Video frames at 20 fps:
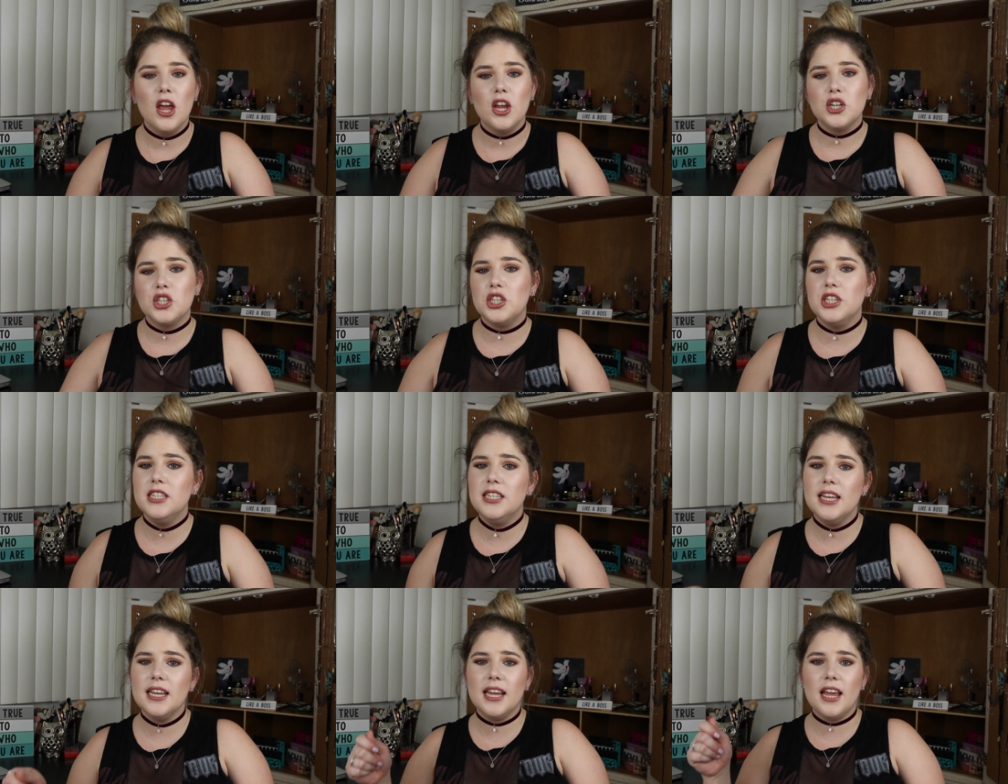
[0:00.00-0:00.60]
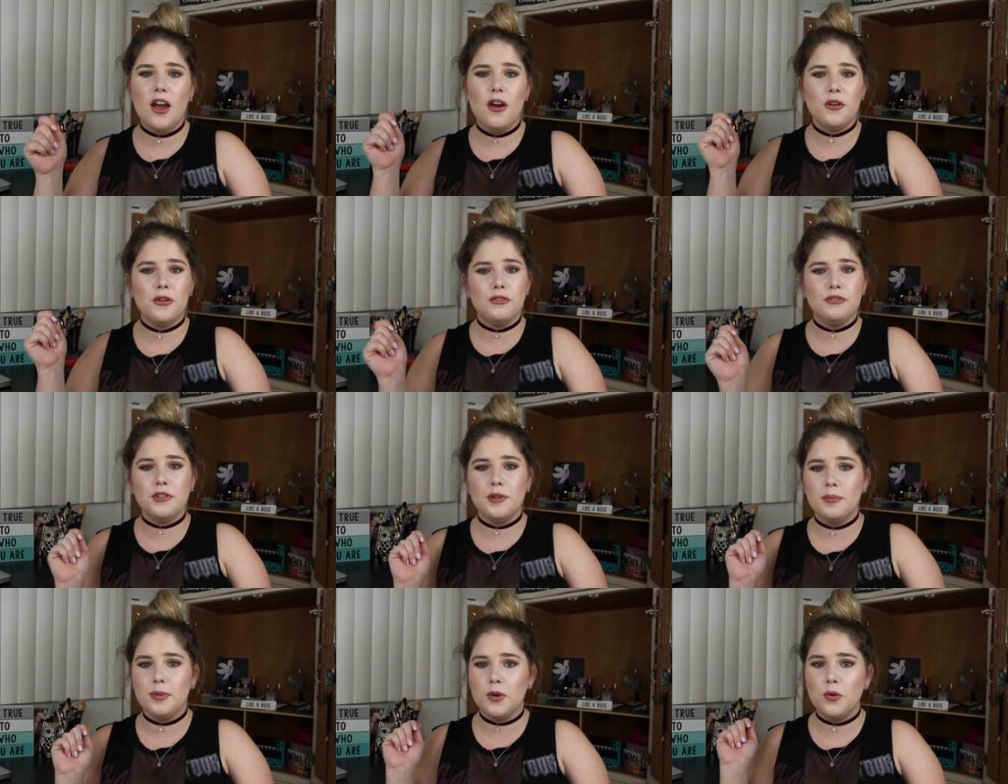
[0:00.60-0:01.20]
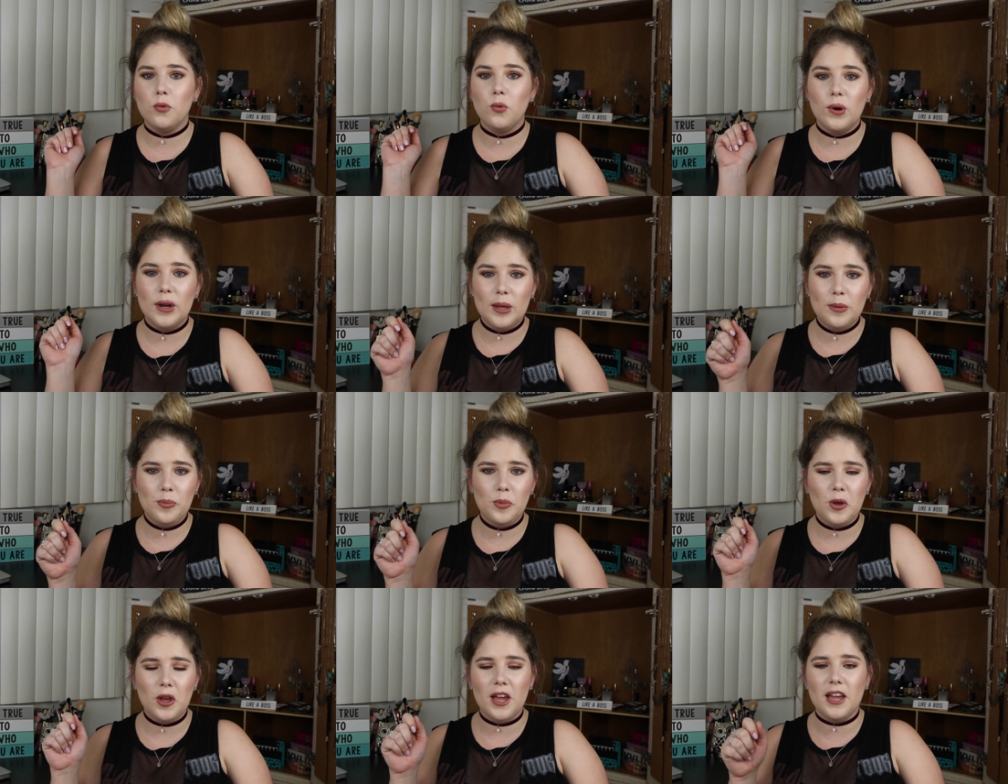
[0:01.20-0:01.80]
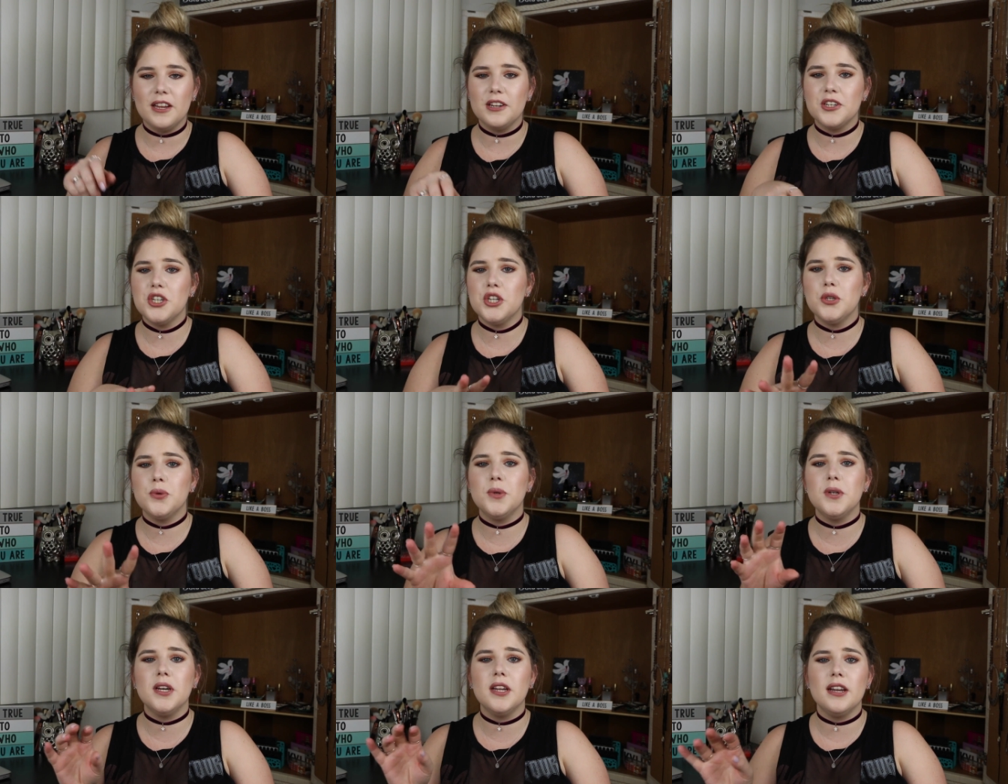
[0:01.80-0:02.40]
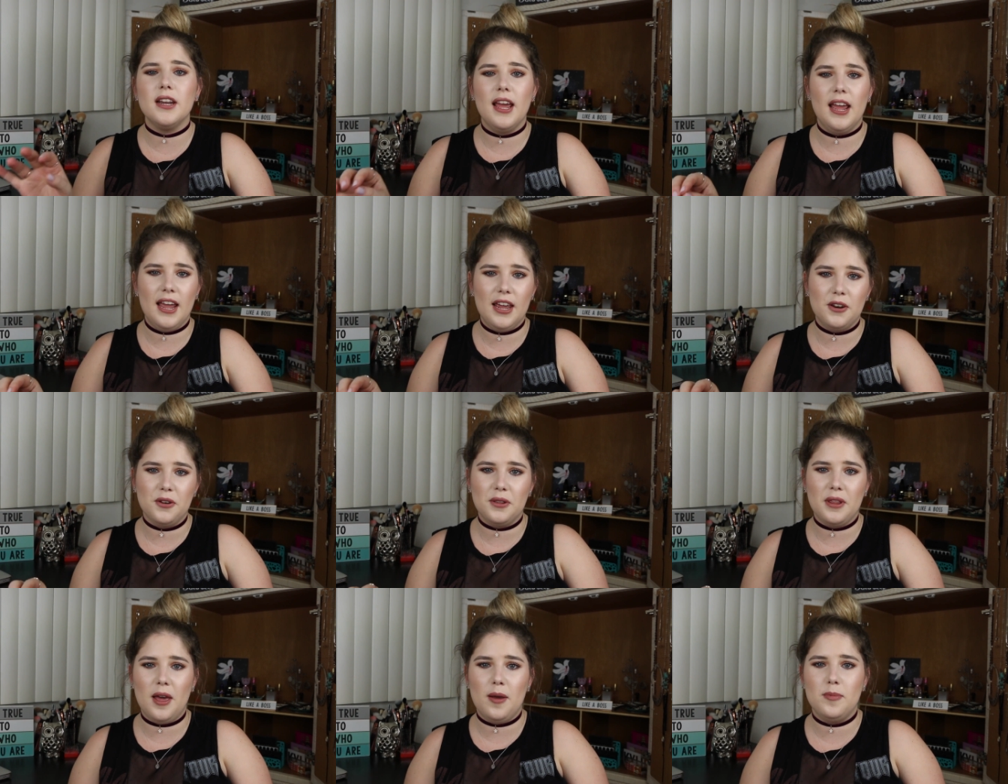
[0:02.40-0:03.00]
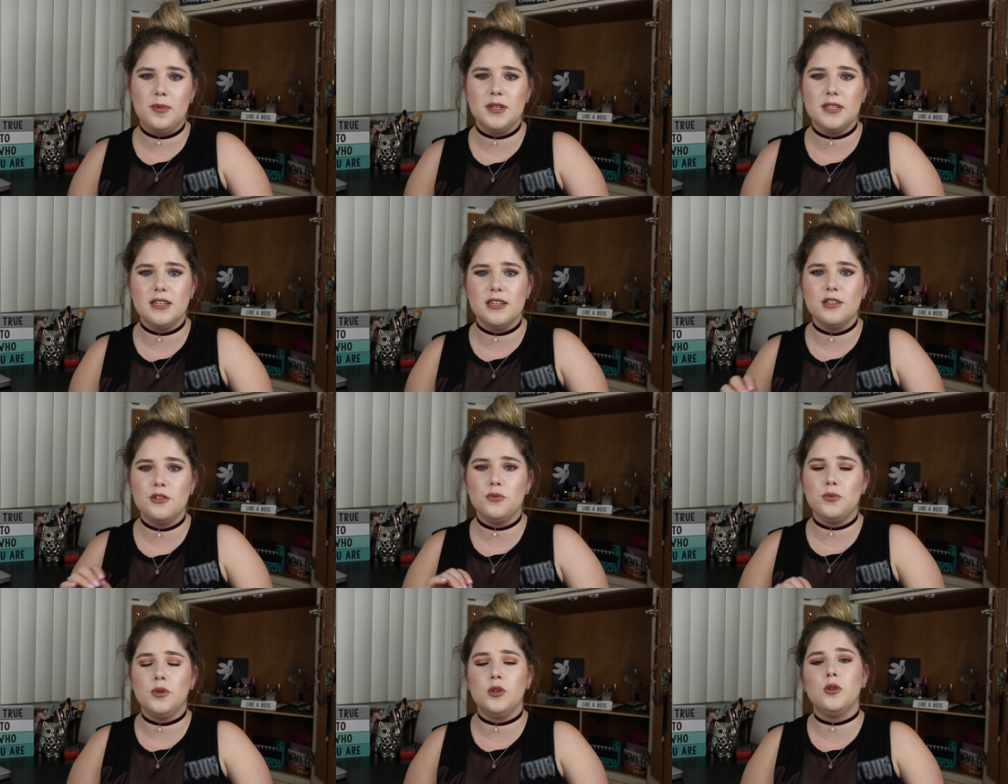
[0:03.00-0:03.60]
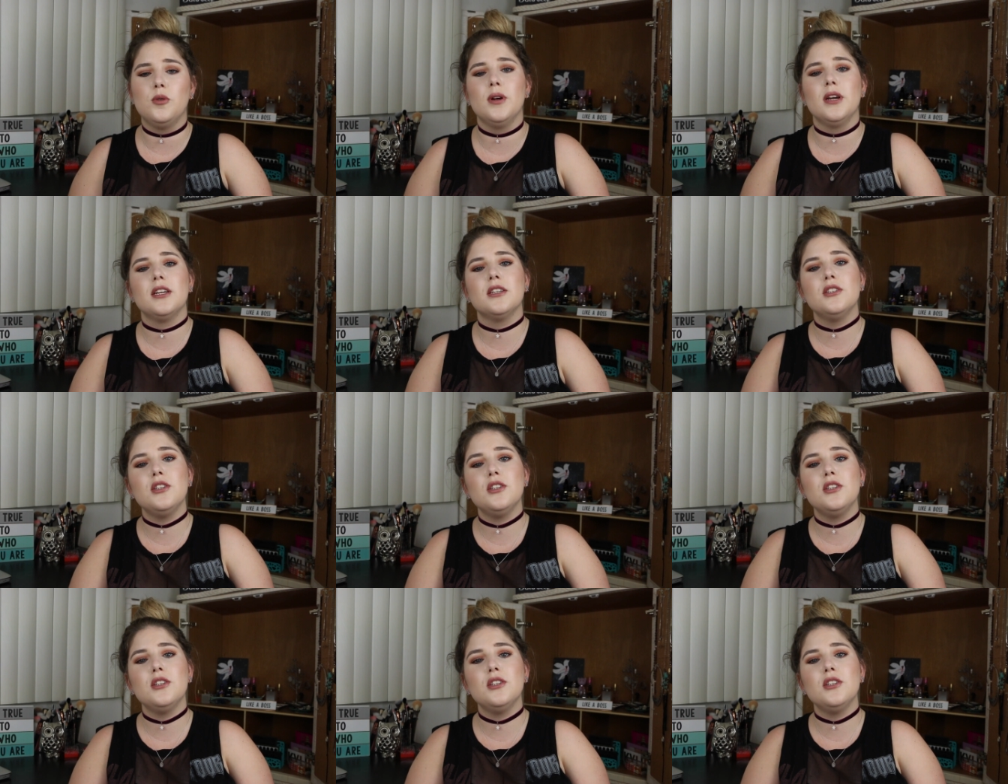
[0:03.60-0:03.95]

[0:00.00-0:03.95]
She'd take out her flippin' whip and she would handle that business real quick.